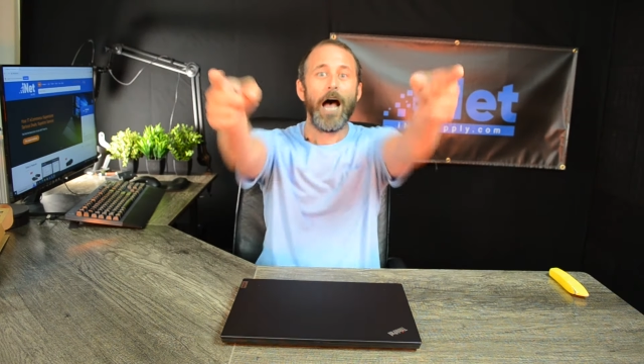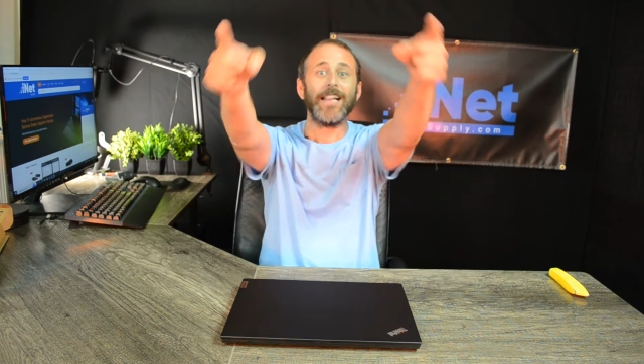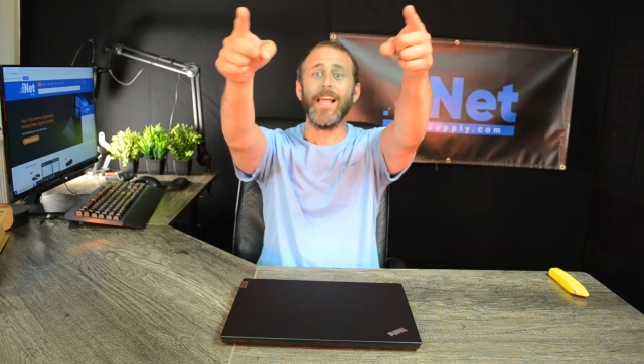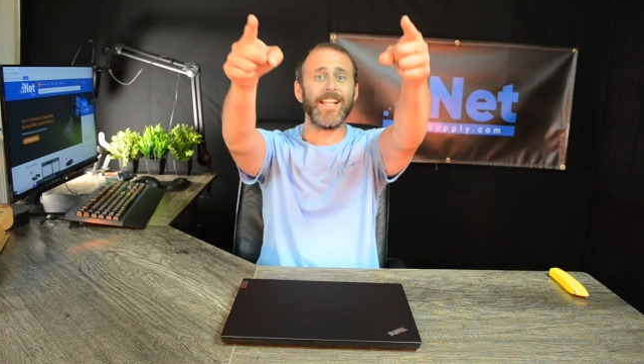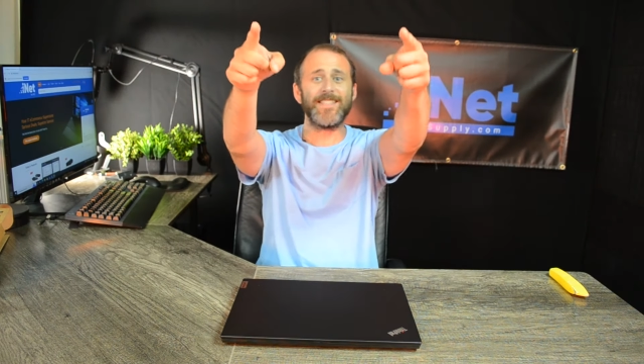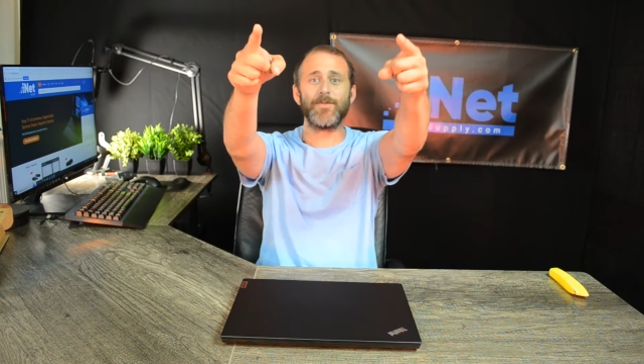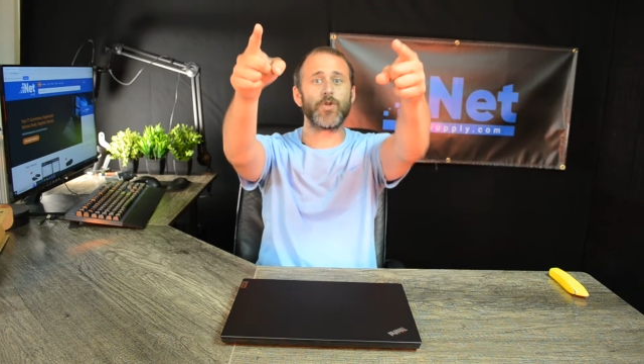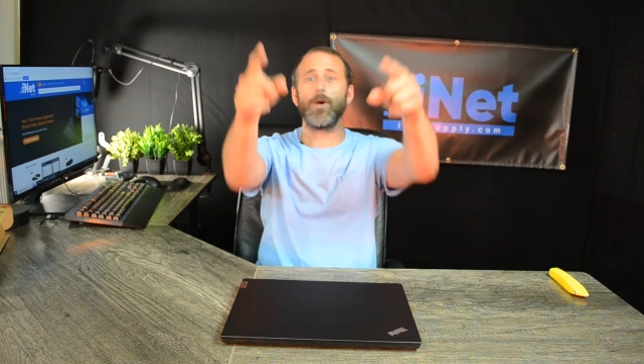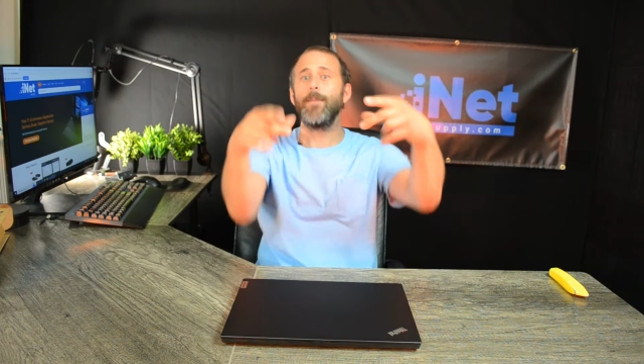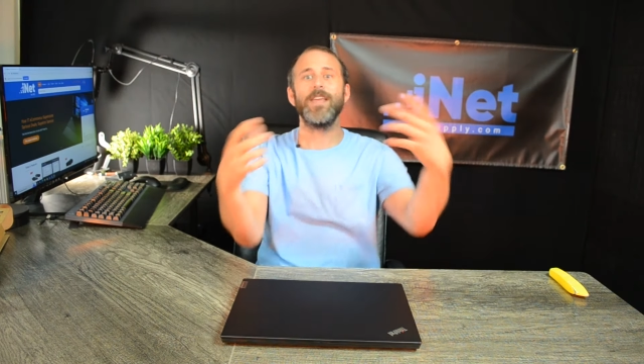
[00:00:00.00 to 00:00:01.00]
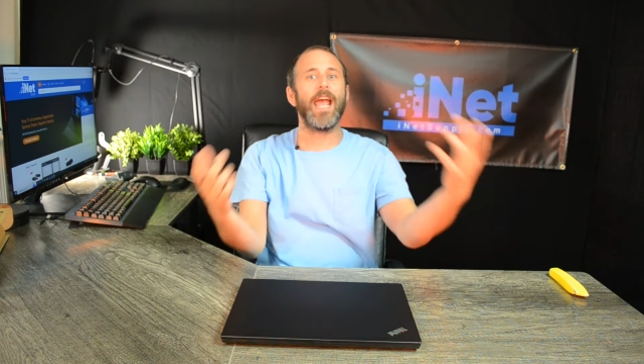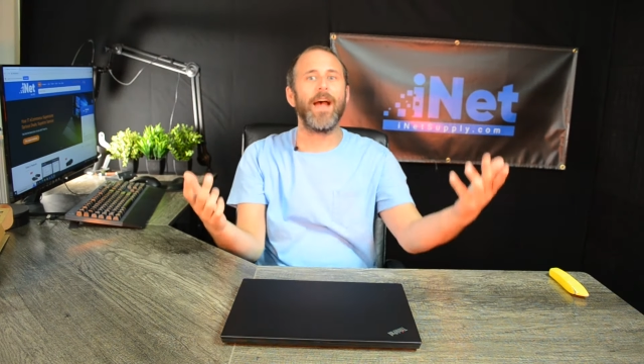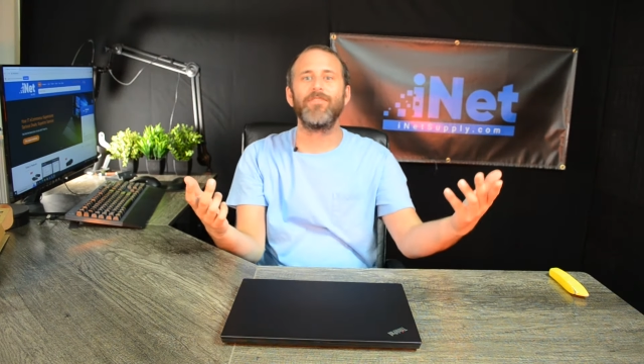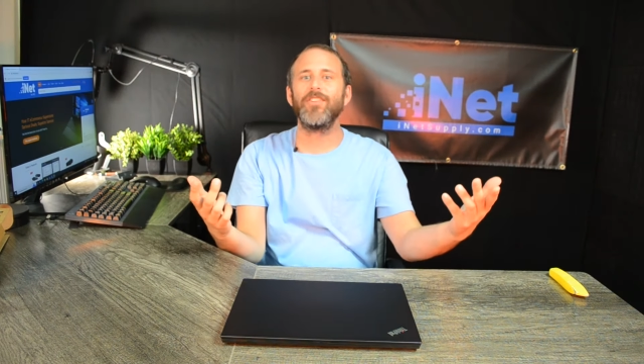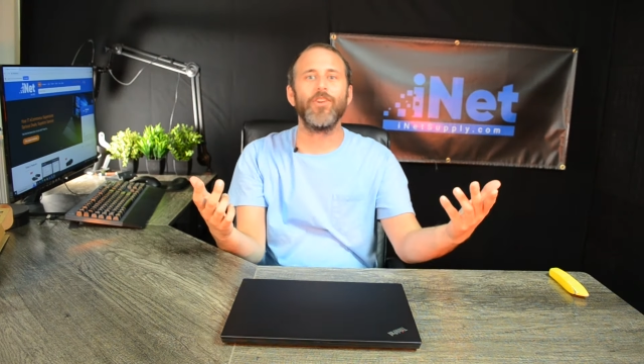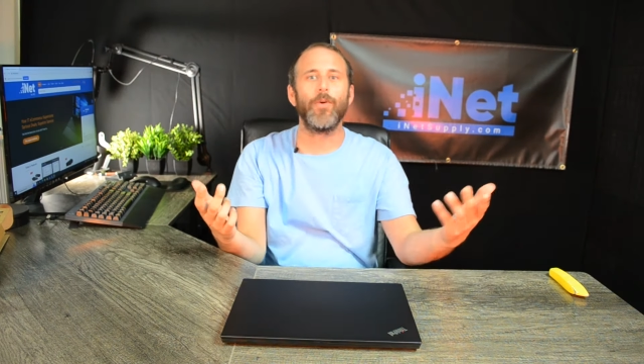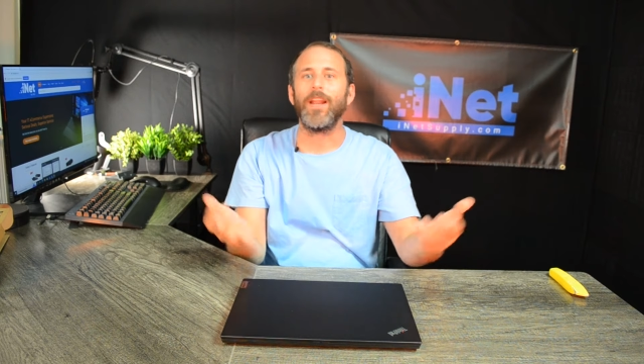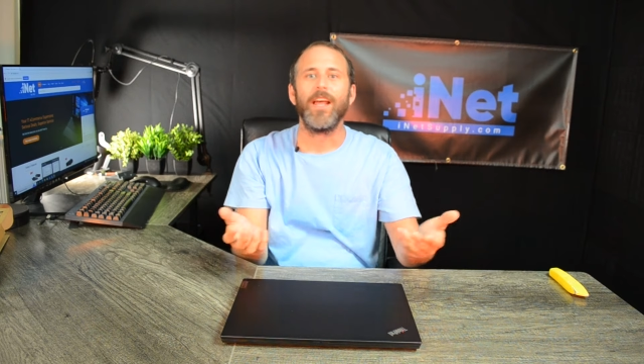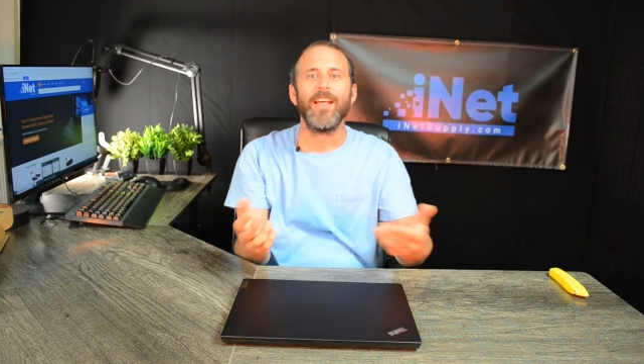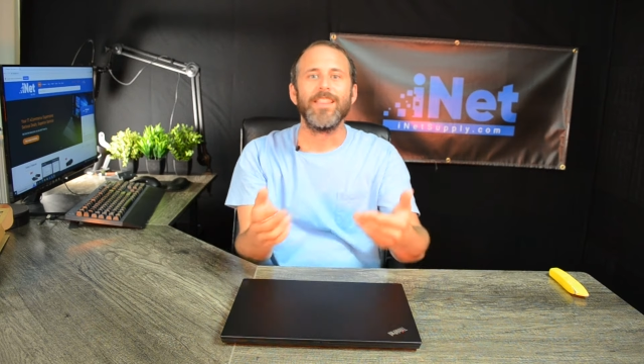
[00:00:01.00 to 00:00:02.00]
Like and subscribe. You have to do it.
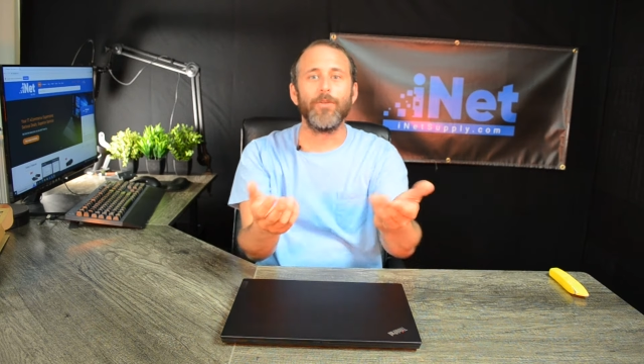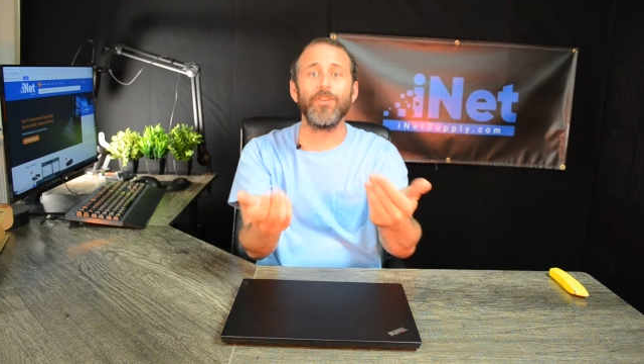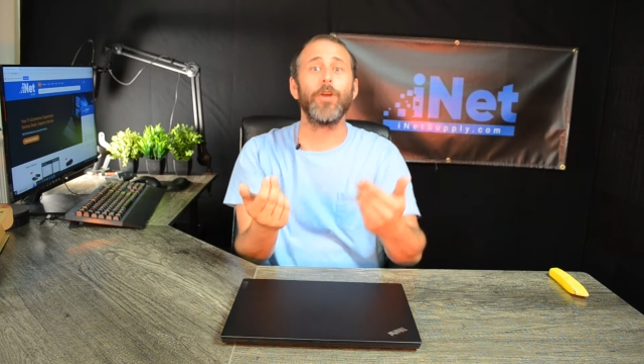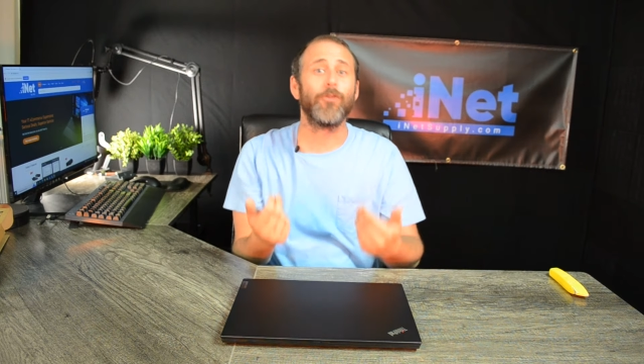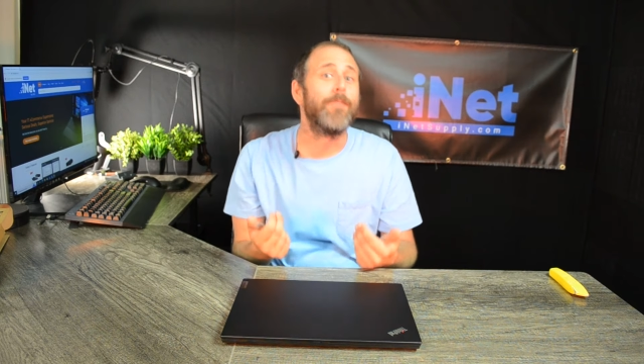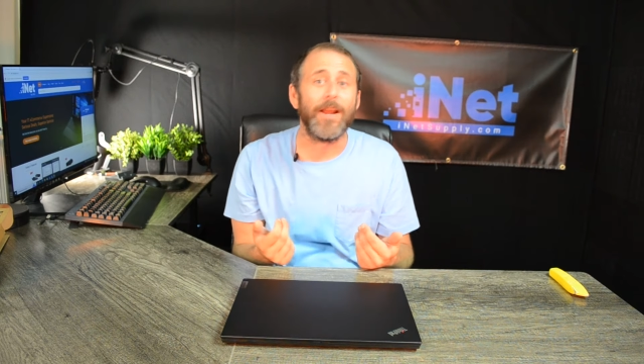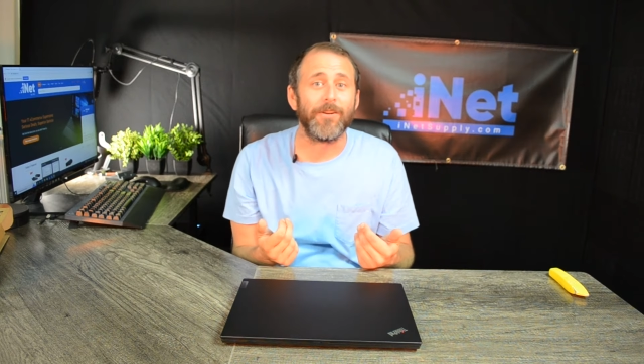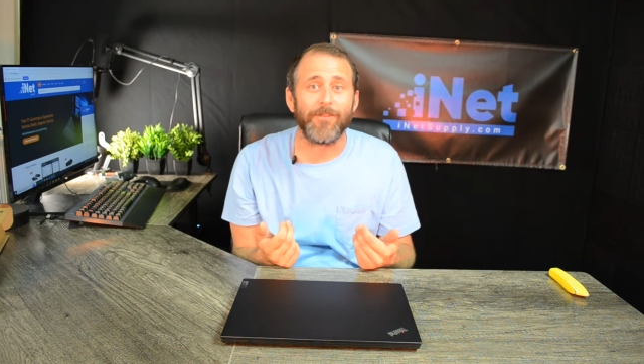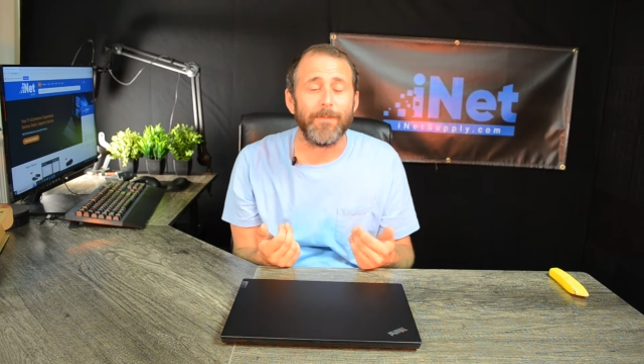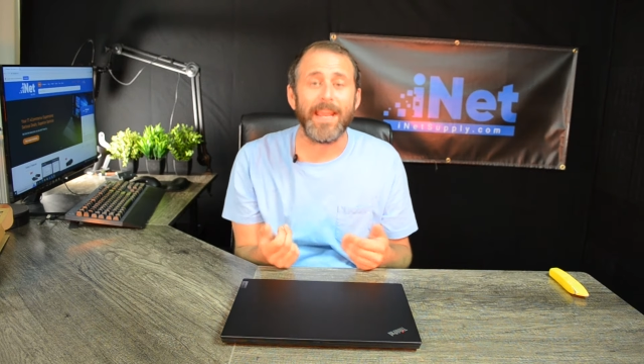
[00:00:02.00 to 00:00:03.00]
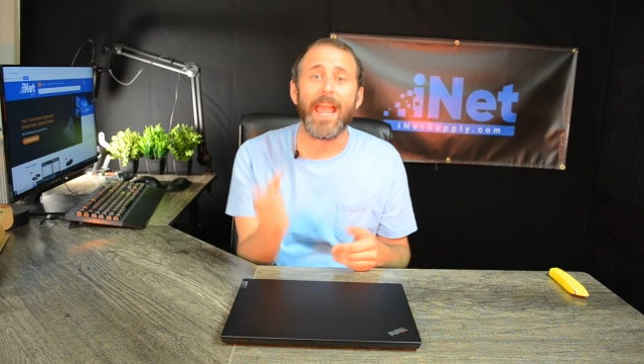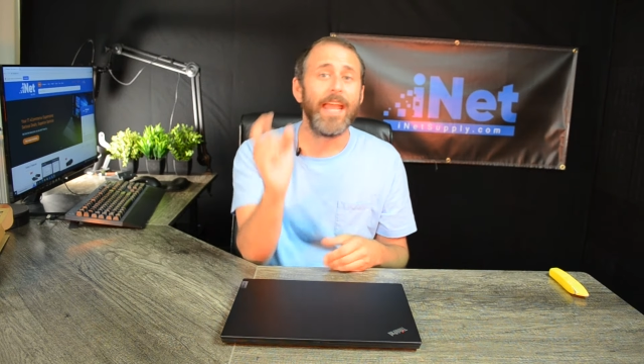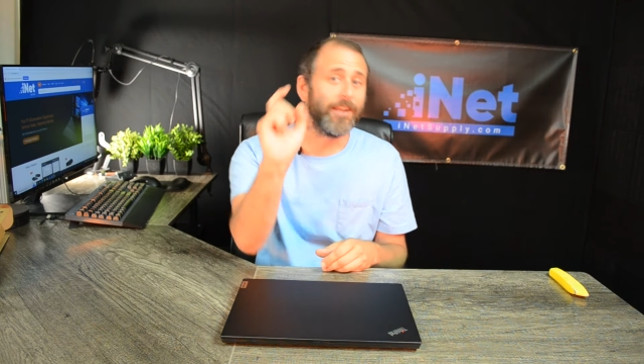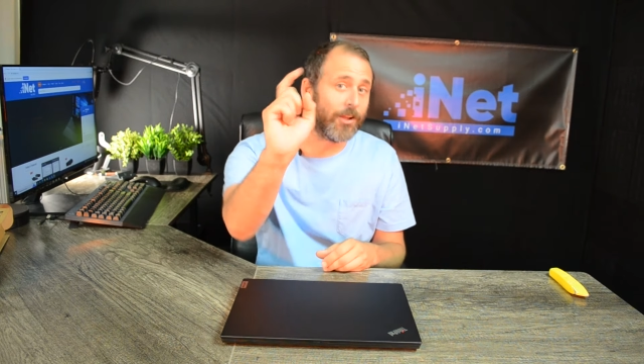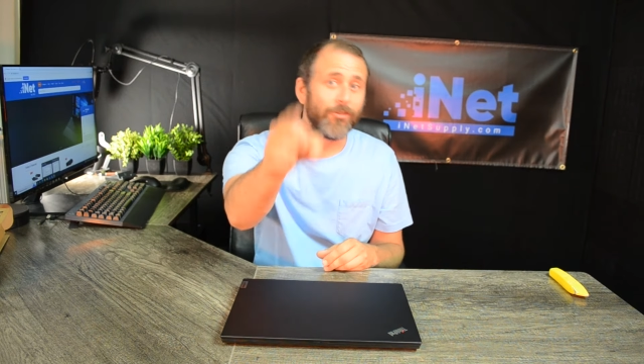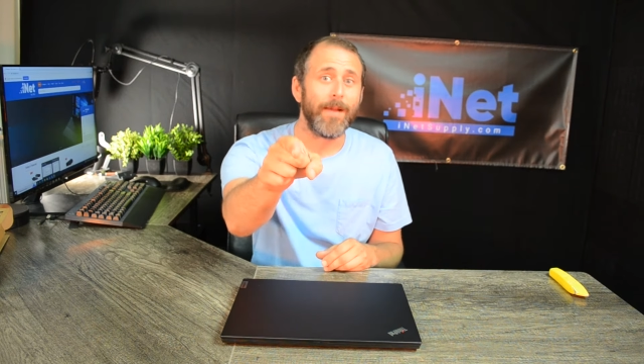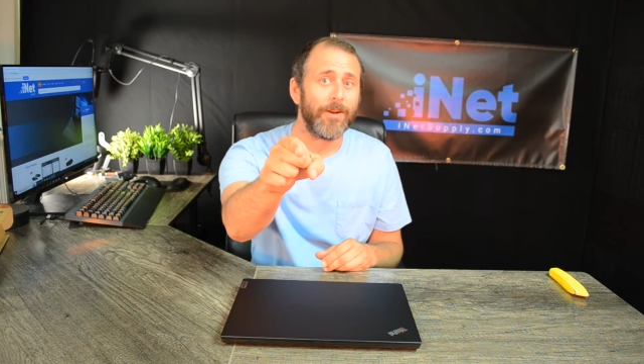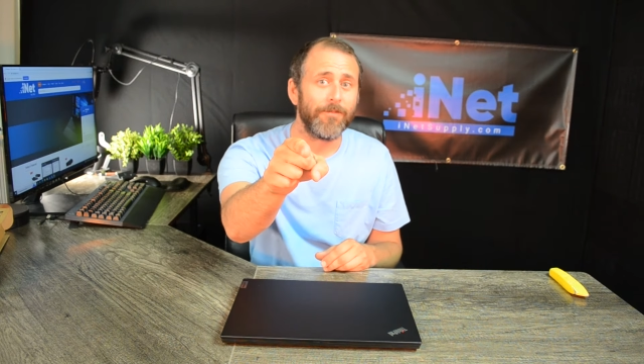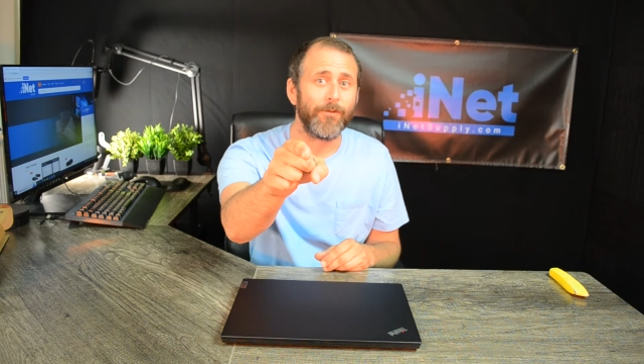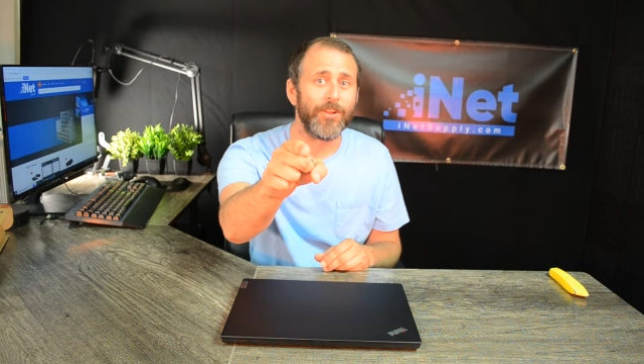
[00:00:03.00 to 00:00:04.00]
That was a good reminder for me and a good
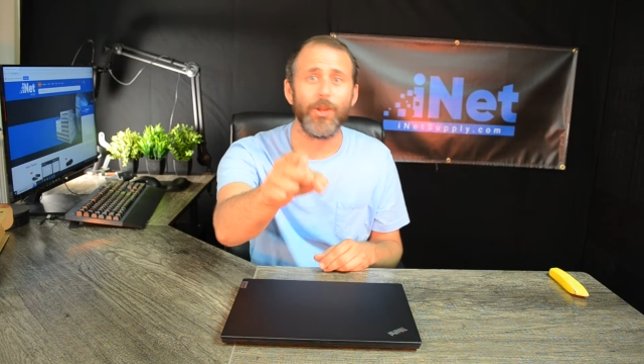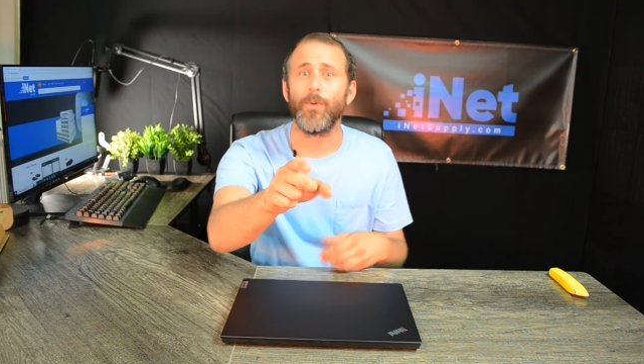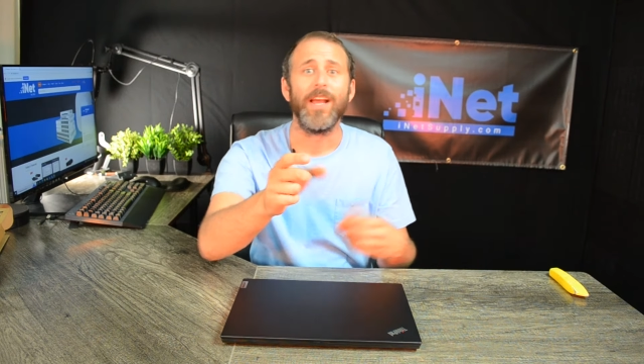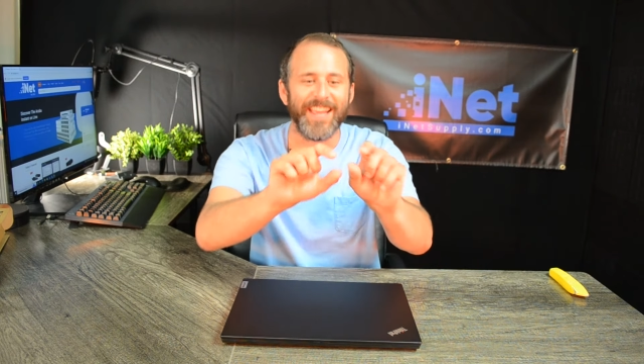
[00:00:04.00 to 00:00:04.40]
reminder for you.